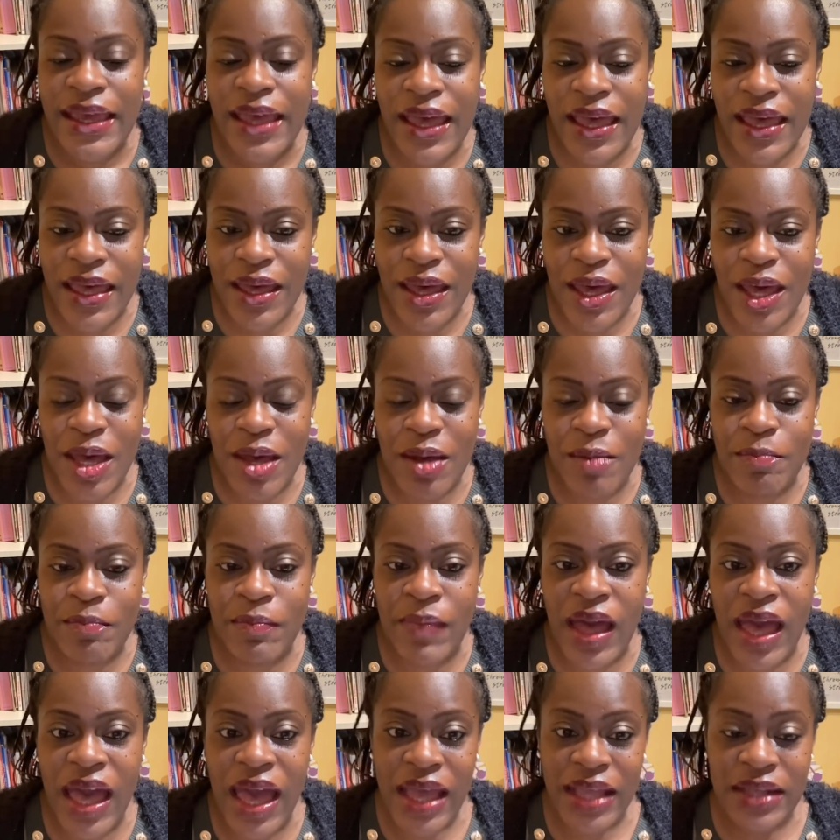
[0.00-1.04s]

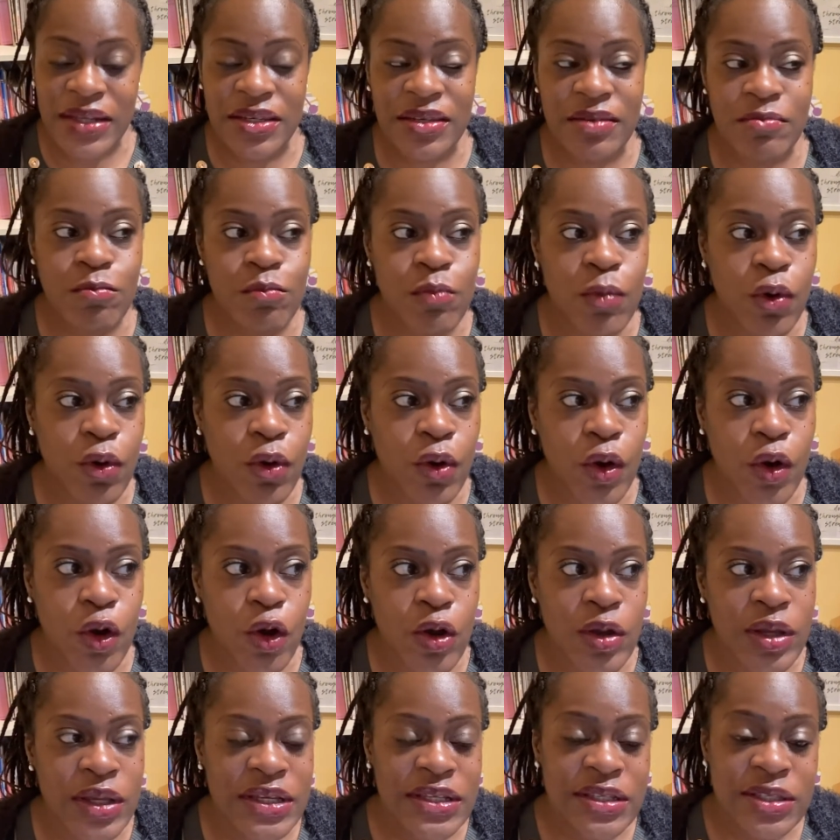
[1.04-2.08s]
and
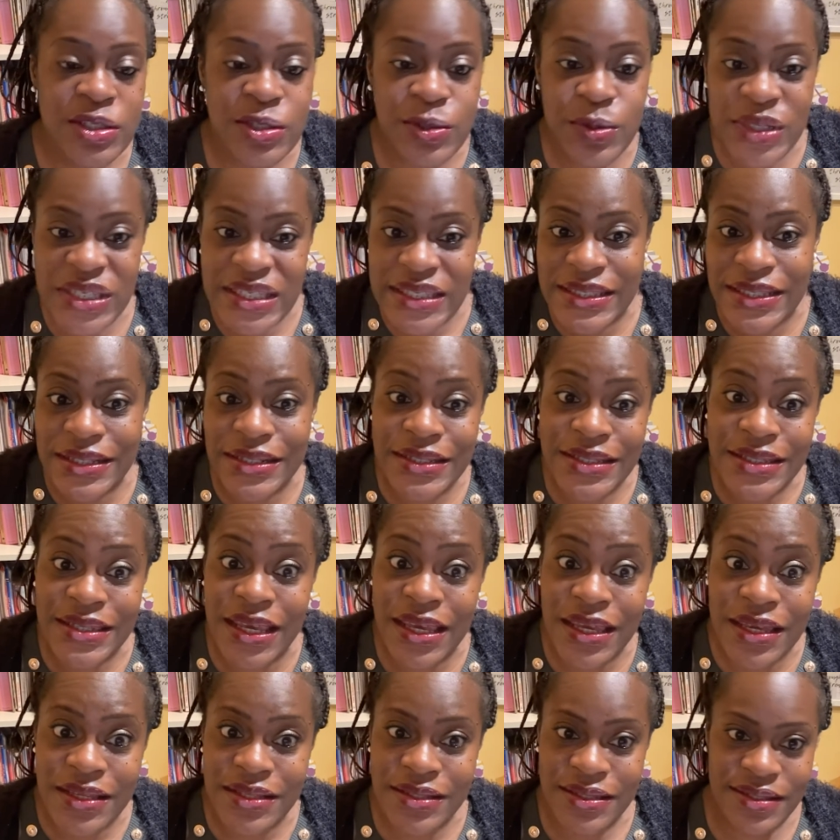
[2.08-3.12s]
more twists and
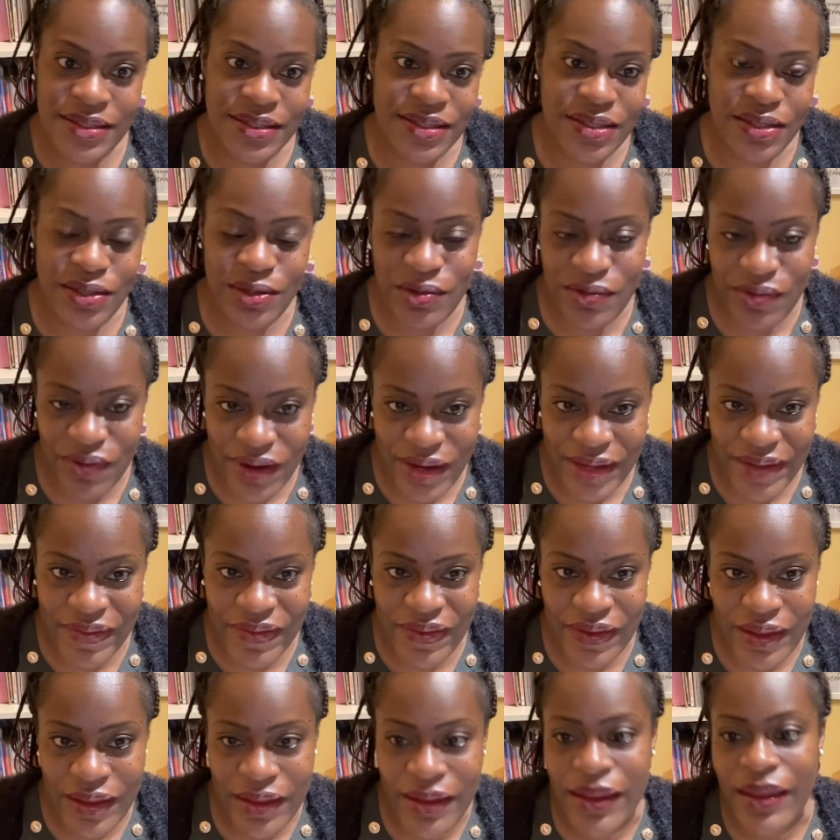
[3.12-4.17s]
turns to your
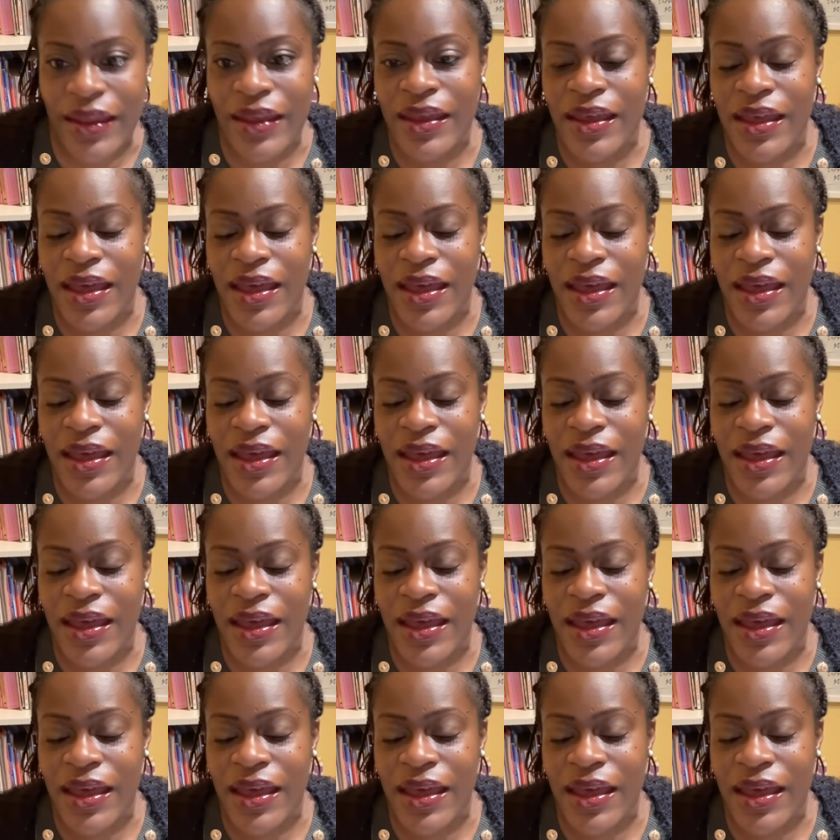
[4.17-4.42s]
writing.